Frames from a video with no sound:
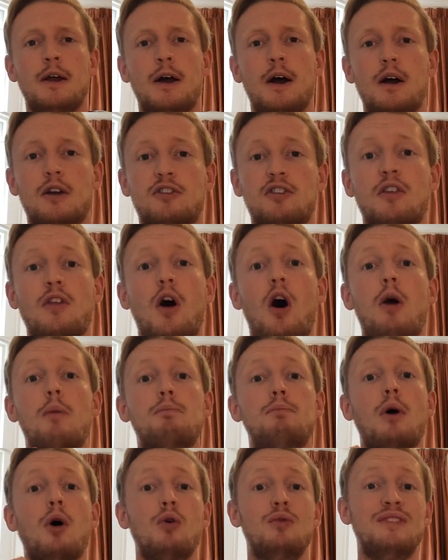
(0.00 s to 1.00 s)
Uh, so that
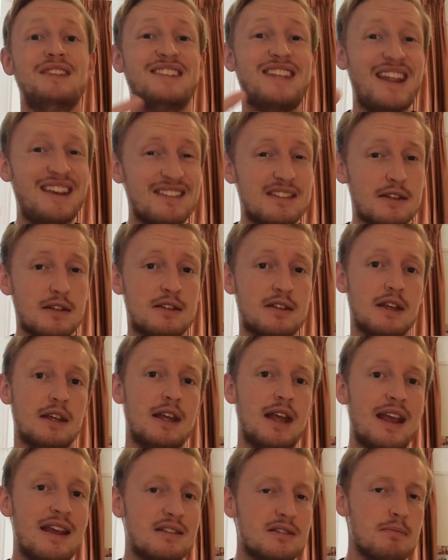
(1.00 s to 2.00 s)
our bone
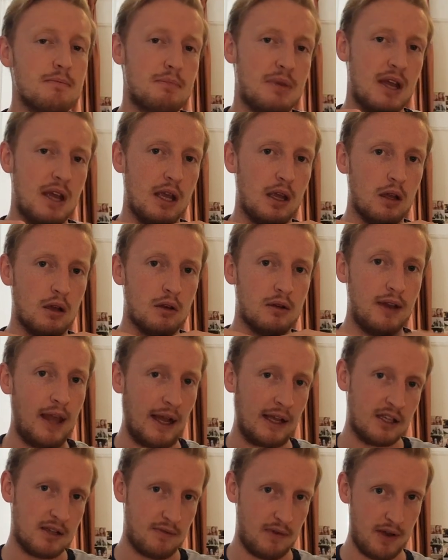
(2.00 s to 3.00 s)
density isn't being
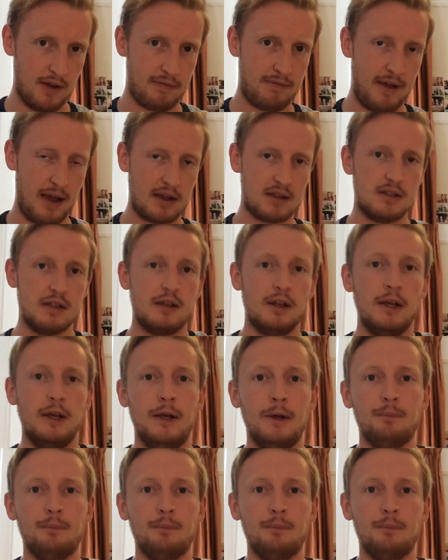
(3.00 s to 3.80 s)
negatively affected.